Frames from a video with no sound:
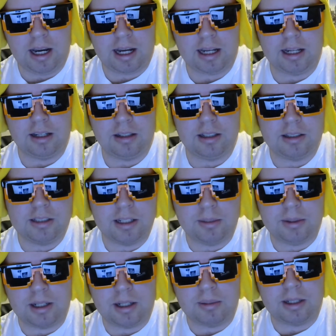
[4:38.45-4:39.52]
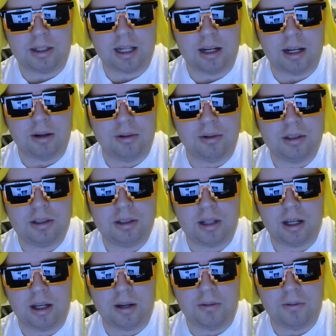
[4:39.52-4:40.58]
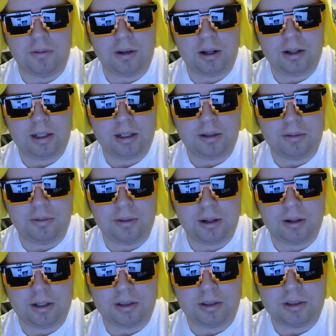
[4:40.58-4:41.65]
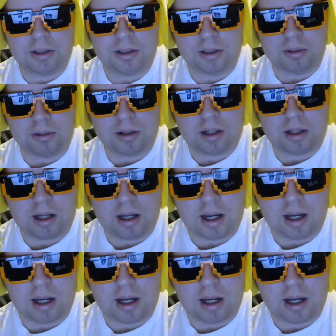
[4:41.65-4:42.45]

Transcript: and it's going to be coming out very soon.